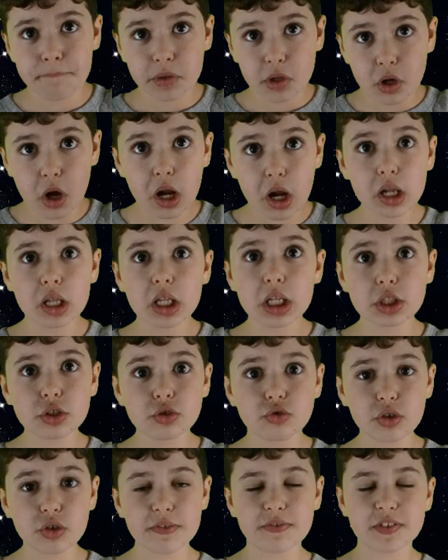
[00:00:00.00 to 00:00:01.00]
Continental
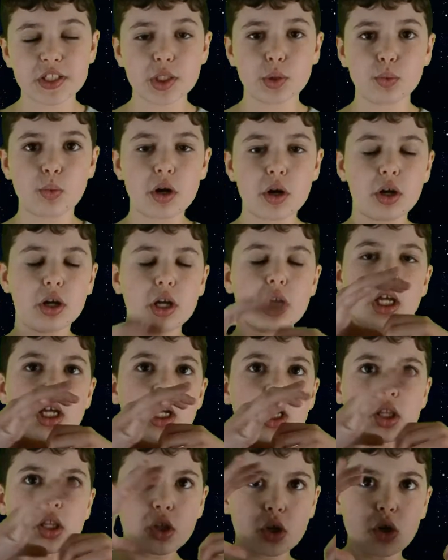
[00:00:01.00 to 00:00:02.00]
drift is where
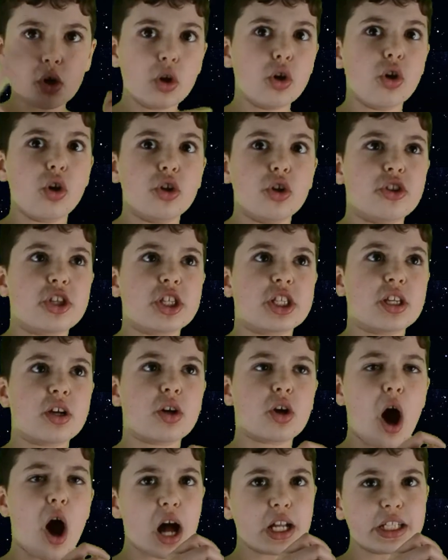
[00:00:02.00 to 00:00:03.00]
the Earth's
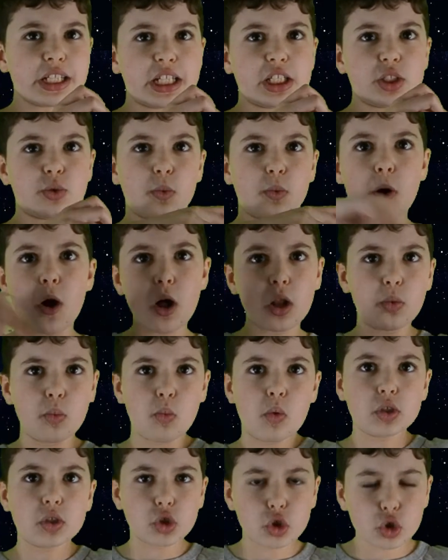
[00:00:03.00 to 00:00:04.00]
continents were all in
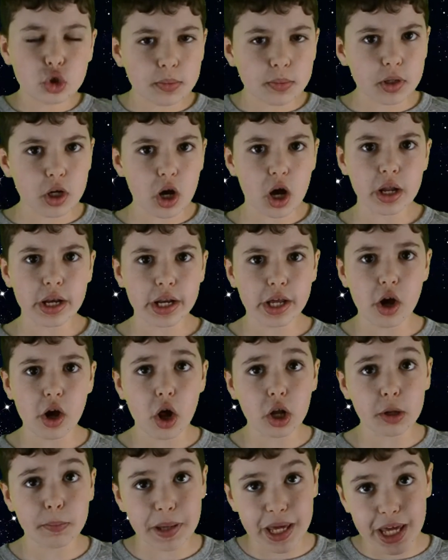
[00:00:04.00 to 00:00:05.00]
one supercontinent
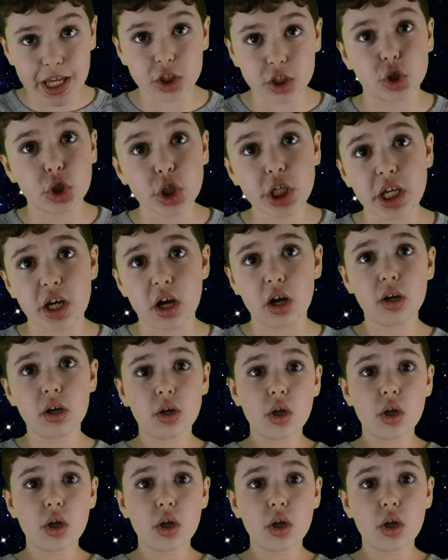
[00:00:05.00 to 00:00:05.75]
called Pangaea,